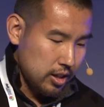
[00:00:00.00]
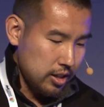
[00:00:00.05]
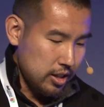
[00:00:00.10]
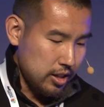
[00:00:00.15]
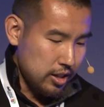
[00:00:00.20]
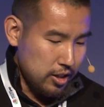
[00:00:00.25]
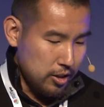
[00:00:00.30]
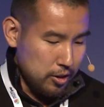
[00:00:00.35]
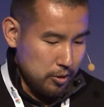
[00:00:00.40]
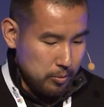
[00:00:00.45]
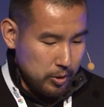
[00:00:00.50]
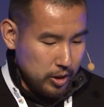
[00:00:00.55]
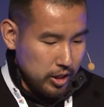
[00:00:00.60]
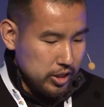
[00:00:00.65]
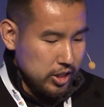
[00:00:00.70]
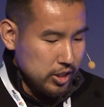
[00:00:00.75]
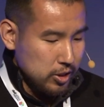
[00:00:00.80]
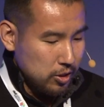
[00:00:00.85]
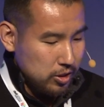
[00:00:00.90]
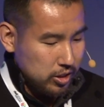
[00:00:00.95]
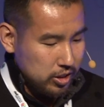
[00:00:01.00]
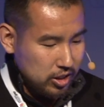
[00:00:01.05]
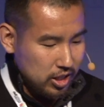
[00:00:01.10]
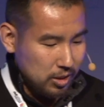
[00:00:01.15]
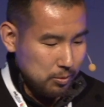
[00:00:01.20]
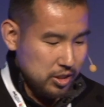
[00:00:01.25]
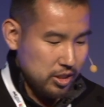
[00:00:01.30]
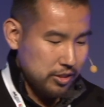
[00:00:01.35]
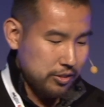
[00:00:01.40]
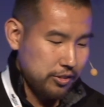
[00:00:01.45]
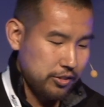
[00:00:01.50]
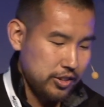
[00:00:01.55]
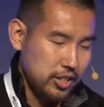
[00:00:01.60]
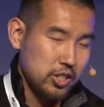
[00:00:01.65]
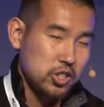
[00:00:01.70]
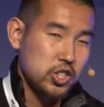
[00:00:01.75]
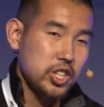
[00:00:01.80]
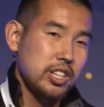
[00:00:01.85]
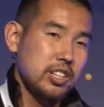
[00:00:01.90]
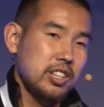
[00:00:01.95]
Also, in terms of
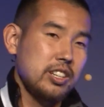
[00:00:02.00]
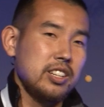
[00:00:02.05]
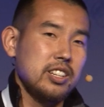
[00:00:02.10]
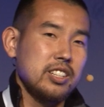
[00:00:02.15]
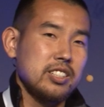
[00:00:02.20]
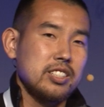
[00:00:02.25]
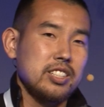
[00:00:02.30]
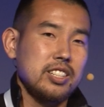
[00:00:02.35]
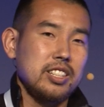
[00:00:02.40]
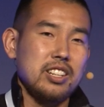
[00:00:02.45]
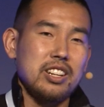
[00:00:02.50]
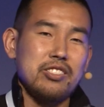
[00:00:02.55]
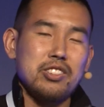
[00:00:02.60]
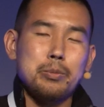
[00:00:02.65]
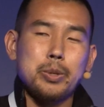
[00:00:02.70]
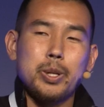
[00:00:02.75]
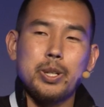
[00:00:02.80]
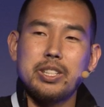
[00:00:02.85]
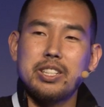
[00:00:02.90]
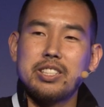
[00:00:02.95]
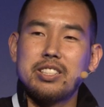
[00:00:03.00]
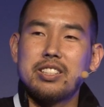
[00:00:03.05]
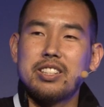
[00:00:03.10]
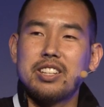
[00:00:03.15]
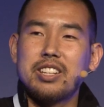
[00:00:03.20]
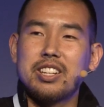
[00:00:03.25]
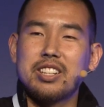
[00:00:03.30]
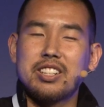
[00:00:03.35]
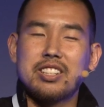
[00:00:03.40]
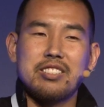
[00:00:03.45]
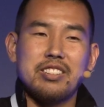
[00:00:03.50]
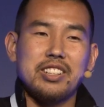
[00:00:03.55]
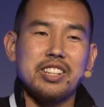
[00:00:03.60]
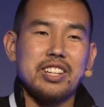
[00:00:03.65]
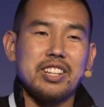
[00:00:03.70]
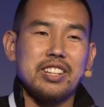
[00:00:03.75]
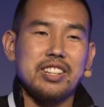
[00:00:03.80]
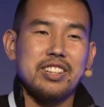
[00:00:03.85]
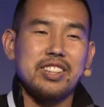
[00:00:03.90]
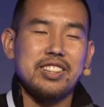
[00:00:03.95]
trendiness, everybody in
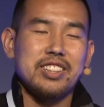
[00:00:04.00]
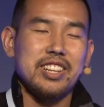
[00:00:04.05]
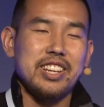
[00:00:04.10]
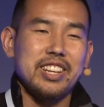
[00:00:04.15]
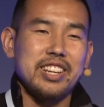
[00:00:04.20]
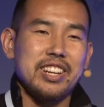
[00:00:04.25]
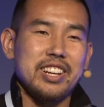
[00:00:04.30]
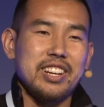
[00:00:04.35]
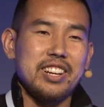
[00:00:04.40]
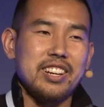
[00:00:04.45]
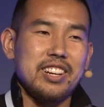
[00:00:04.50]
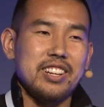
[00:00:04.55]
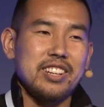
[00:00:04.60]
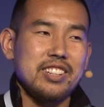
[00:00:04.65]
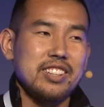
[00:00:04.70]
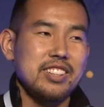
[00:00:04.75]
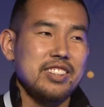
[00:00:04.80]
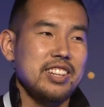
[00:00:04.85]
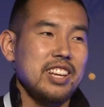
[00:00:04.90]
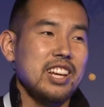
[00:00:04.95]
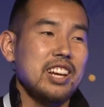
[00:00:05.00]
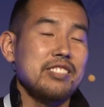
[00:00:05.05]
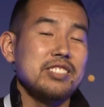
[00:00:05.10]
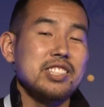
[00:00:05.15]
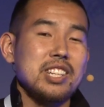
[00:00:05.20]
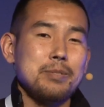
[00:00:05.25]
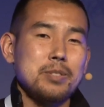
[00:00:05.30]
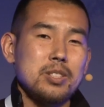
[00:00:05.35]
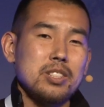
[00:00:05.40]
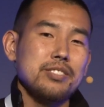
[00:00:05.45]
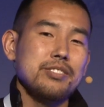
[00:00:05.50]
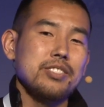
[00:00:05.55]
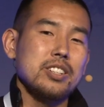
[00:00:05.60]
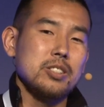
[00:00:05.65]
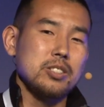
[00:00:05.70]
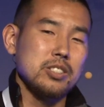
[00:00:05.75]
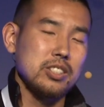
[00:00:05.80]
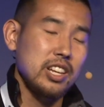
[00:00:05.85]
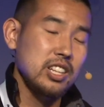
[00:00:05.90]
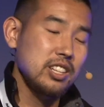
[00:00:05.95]
Korea they have Samsung
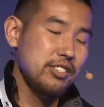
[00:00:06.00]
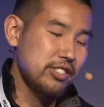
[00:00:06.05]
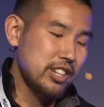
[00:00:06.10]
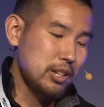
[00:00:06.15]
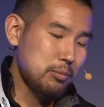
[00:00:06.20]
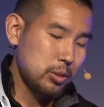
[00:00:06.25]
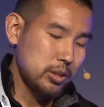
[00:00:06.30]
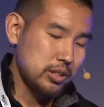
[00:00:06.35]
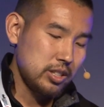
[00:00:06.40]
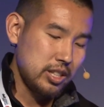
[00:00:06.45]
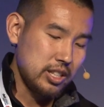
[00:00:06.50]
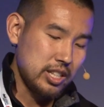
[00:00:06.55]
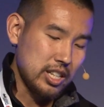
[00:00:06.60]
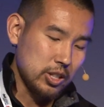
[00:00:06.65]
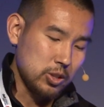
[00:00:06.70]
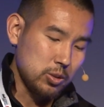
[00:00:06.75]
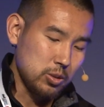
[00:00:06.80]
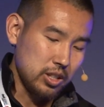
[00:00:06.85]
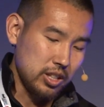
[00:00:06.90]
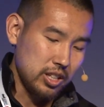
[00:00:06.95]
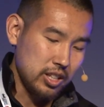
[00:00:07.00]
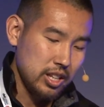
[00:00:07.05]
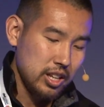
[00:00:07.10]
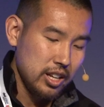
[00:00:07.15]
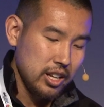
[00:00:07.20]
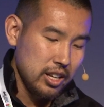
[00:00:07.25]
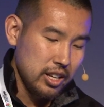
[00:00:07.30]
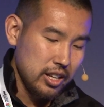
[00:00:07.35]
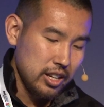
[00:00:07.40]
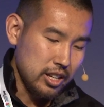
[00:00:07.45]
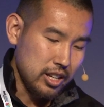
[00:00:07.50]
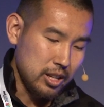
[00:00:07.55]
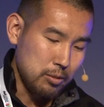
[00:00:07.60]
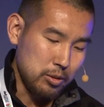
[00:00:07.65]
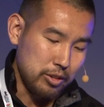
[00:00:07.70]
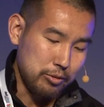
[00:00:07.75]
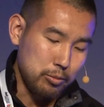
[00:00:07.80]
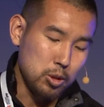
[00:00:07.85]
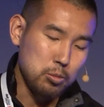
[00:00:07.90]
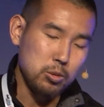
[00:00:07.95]
phones. 85% actually of
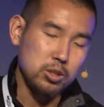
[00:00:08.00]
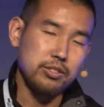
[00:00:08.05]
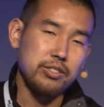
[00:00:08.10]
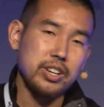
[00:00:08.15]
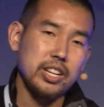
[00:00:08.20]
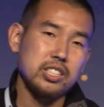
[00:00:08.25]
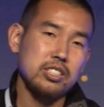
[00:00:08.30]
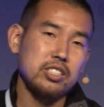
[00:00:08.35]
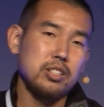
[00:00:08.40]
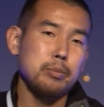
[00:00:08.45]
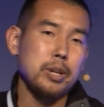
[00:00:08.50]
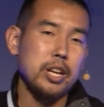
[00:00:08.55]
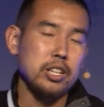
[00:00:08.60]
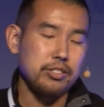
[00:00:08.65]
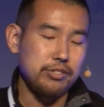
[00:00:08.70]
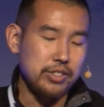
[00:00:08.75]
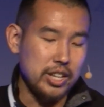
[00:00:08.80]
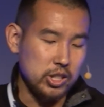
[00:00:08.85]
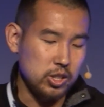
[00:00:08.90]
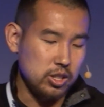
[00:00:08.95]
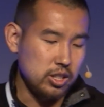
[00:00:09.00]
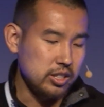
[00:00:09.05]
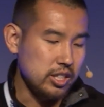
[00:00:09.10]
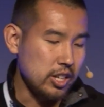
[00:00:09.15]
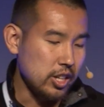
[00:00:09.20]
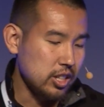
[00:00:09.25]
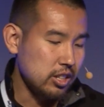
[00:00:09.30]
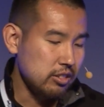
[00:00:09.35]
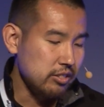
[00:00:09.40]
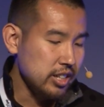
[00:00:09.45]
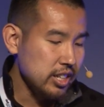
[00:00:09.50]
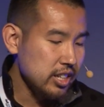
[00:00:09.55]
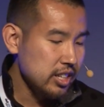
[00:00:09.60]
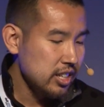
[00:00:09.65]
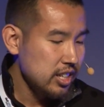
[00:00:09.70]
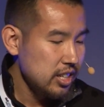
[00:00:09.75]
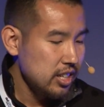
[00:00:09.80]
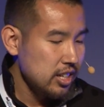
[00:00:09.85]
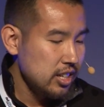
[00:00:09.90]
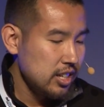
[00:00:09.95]
mobile devices are manufactured in South Korea.